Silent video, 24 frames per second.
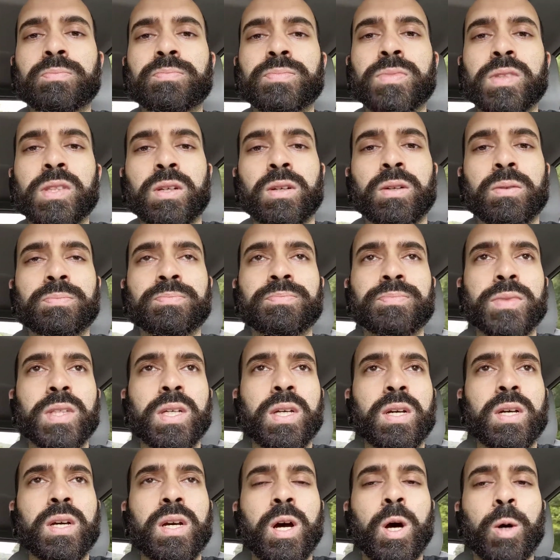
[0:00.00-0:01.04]
So
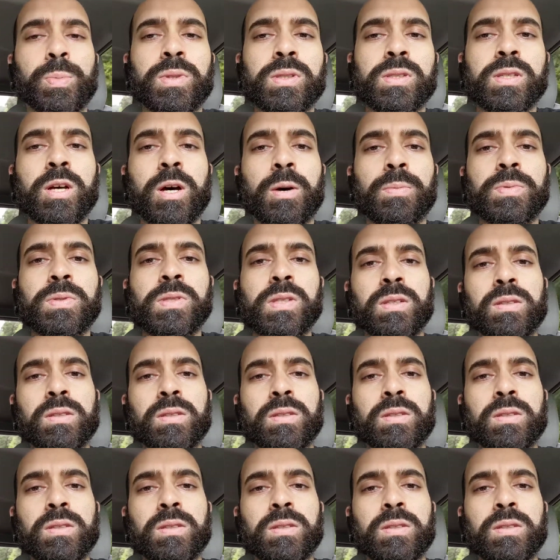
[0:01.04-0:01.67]
hope this helps,